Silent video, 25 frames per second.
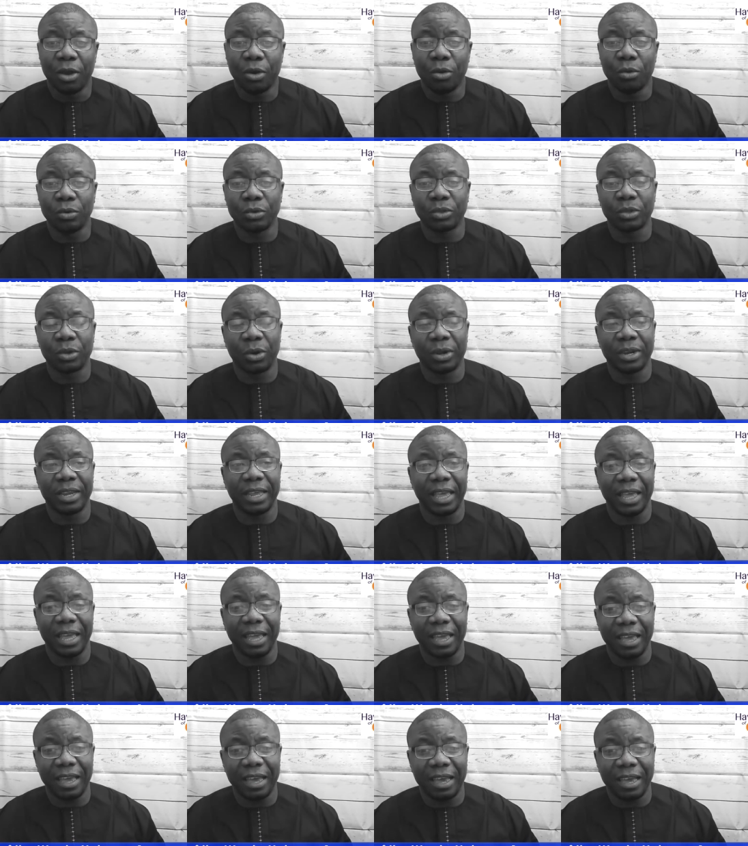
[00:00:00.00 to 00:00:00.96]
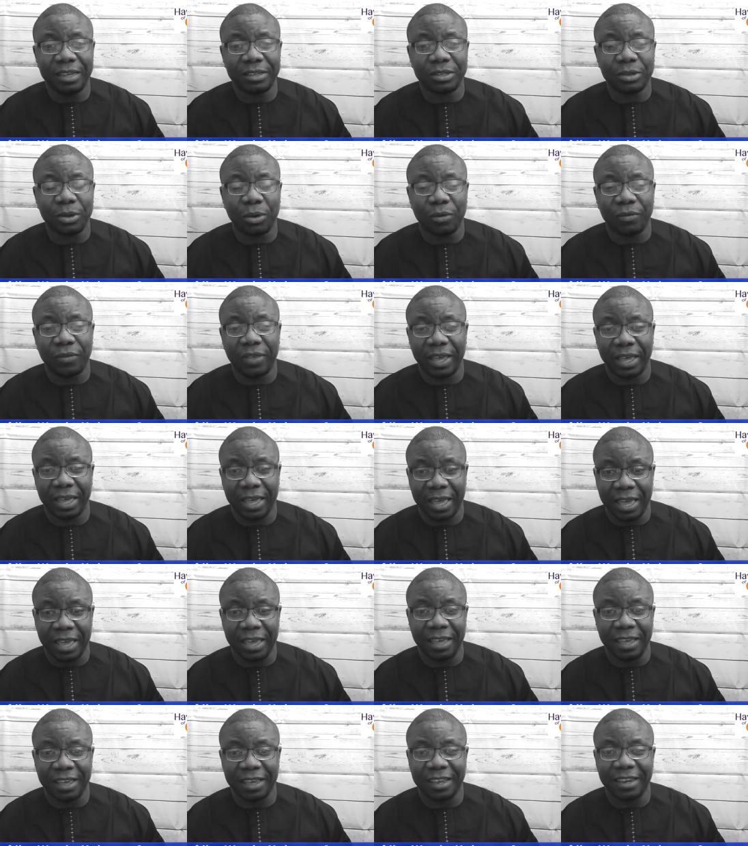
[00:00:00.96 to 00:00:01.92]
who's got the ears of the
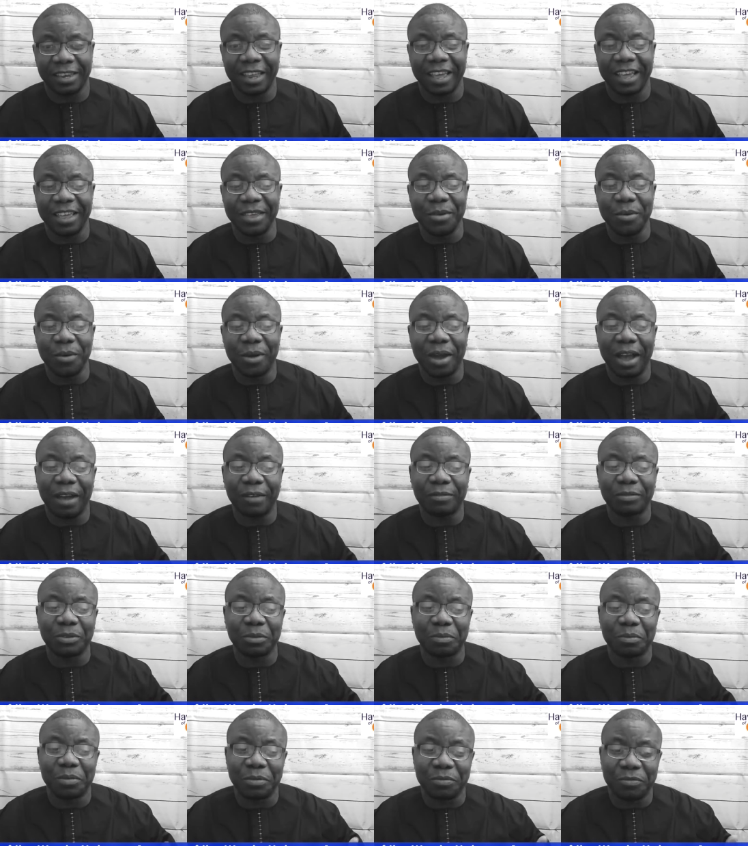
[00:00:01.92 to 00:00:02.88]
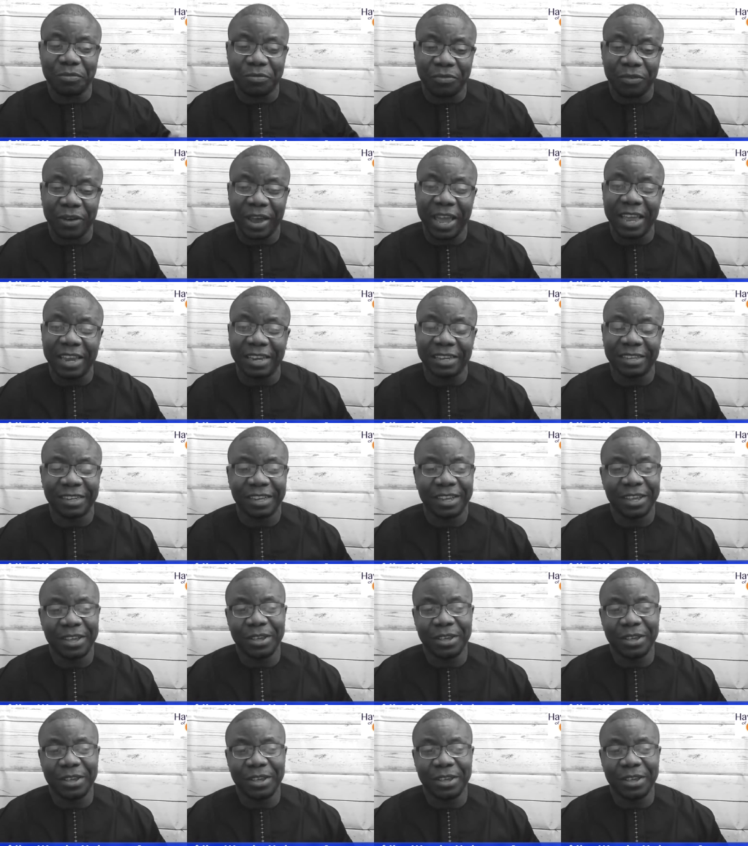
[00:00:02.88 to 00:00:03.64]
king, then you have to befriend